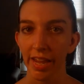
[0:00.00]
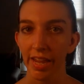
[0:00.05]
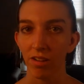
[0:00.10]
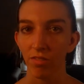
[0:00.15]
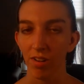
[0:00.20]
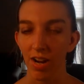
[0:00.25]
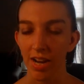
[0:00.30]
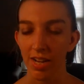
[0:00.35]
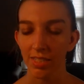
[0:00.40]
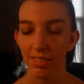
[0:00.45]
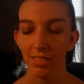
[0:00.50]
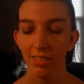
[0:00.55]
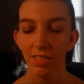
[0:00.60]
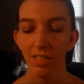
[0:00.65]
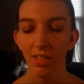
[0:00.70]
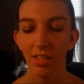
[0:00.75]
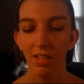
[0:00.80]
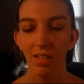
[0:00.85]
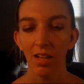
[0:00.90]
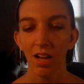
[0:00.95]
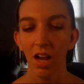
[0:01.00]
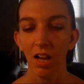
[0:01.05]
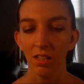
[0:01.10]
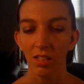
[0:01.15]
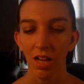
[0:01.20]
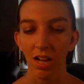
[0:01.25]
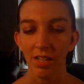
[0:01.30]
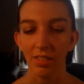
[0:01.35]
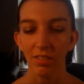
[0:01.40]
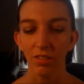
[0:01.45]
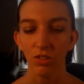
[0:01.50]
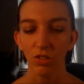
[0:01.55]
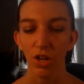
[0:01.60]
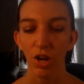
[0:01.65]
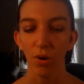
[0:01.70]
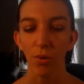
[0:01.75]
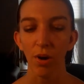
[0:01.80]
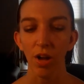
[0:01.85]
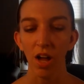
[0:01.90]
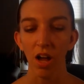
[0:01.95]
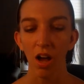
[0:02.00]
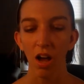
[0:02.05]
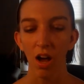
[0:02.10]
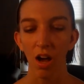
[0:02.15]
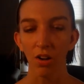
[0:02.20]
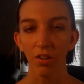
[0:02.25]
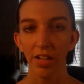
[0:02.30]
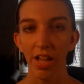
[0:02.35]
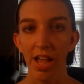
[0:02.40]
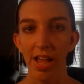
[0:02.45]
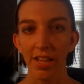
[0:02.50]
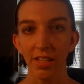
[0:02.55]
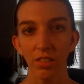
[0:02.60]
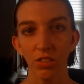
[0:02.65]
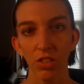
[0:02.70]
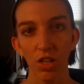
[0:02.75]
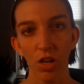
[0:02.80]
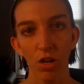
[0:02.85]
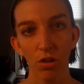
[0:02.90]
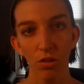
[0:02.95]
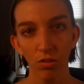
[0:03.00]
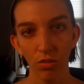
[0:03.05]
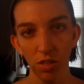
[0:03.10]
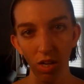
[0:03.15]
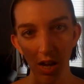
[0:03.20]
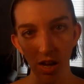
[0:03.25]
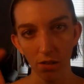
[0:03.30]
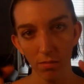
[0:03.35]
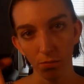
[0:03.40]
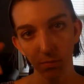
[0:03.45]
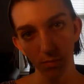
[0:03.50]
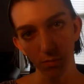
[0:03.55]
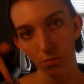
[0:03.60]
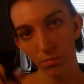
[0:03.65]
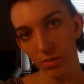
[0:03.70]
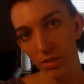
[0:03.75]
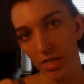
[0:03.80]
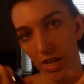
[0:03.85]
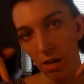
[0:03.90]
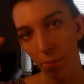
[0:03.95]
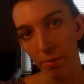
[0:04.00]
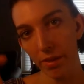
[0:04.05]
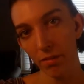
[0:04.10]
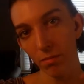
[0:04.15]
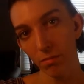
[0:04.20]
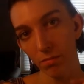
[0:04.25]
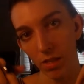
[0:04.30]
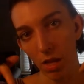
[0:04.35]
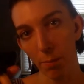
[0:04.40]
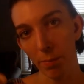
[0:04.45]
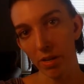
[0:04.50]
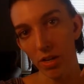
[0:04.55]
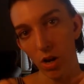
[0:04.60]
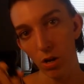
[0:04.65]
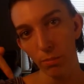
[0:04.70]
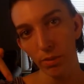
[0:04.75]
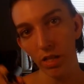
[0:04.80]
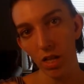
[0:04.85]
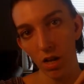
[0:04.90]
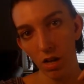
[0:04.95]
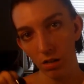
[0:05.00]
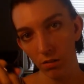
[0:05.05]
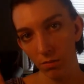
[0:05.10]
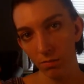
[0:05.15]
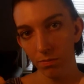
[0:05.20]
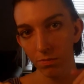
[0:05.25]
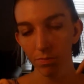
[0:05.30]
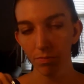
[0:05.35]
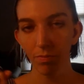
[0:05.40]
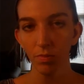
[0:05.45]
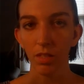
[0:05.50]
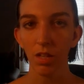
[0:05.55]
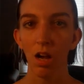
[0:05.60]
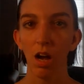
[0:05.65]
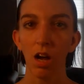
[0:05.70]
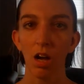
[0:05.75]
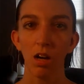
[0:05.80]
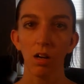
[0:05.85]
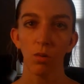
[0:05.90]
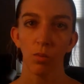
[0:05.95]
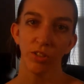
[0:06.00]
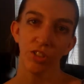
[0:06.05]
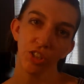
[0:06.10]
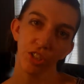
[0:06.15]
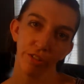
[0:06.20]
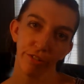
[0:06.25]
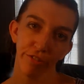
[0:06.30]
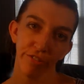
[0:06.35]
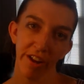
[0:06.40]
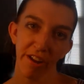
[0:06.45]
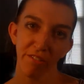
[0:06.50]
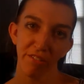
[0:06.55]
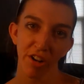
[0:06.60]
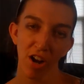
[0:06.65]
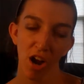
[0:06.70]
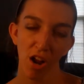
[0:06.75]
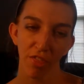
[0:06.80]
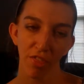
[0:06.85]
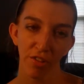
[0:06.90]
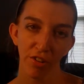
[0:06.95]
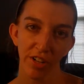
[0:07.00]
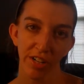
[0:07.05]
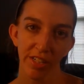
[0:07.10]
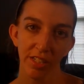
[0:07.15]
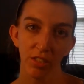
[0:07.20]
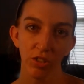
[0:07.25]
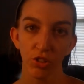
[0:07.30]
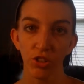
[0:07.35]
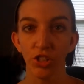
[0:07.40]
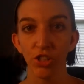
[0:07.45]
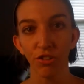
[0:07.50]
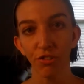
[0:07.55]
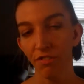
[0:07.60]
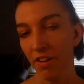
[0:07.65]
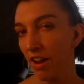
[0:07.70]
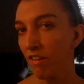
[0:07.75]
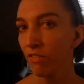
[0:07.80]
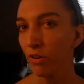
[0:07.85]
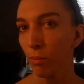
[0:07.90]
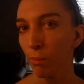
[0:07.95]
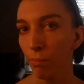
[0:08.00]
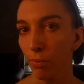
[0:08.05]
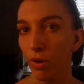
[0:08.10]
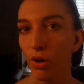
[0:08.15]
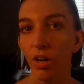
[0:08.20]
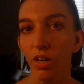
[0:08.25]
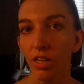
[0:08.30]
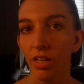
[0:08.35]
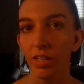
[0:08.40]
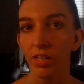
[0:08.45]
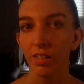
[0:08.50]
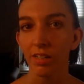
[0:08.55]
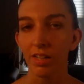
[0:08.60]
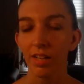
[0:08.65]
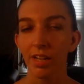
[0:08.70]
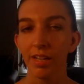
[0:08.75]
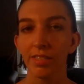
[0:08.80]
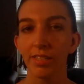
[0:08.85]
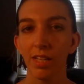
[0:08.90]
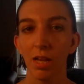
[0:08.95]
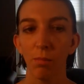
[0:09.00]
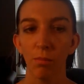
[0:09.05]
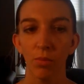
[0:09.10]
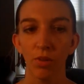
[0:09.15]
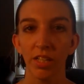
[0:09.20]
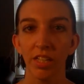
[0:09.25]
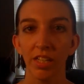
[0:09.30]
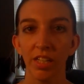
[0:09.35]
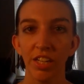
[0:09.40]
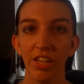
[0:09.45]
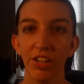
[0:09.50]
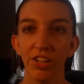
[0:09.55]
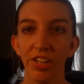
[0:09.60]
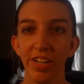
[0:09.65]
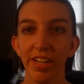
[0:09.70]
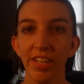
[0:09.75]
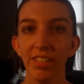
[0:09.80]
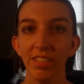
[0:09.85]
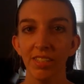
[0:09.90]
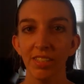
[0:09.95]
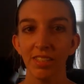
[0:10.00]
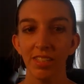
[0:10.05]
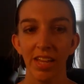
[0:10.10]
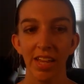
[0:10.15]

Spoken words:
Anne Rice a lot. So, okay, so yeah, tell me, let me know below what your favorite author is, or your favorite book, because I'm really curious.